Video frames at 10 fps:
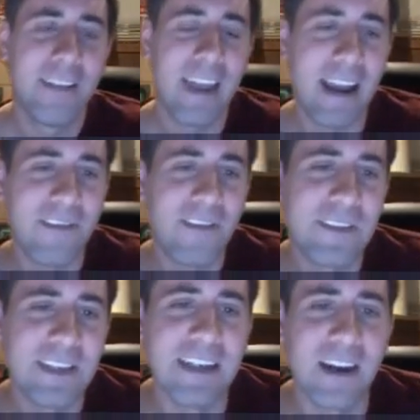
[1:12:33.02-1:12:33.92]
They have
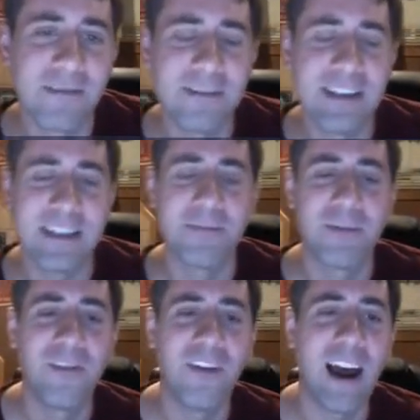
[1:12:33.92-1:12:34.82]
15 health regen
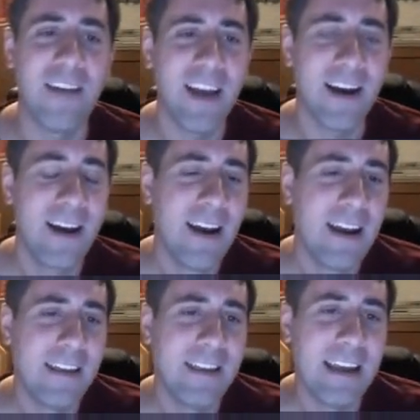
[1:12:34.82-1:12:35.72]
per 5. Yeah,
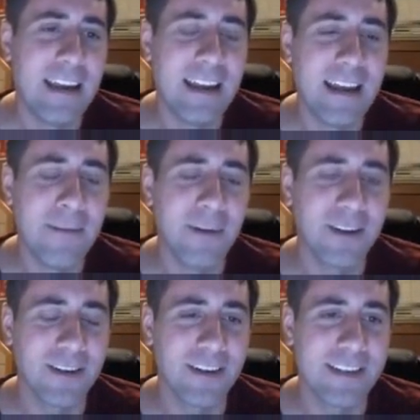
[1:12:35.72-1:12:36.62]
the
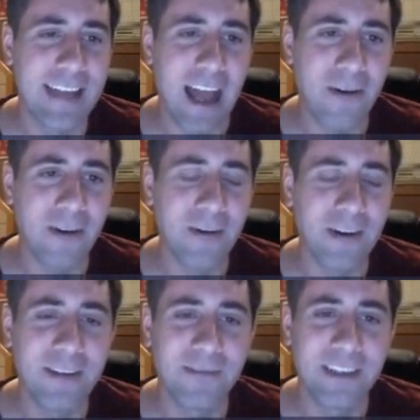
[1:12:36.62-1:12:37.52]
inhibitor turrets now are
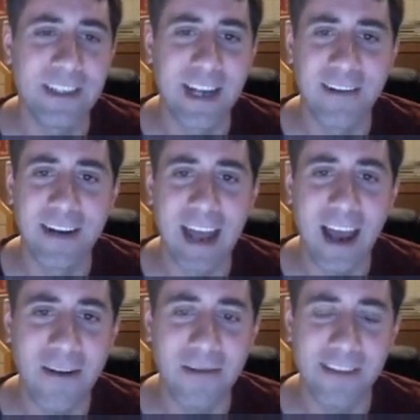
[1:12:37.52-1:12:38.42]
going to regenerate
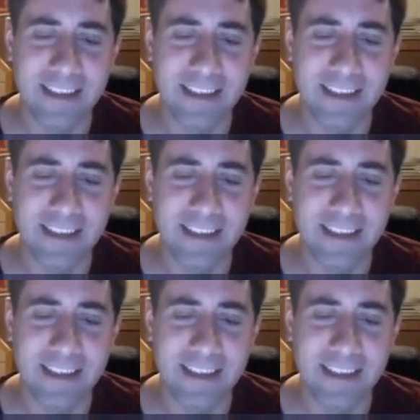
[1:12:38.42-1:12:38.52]
health.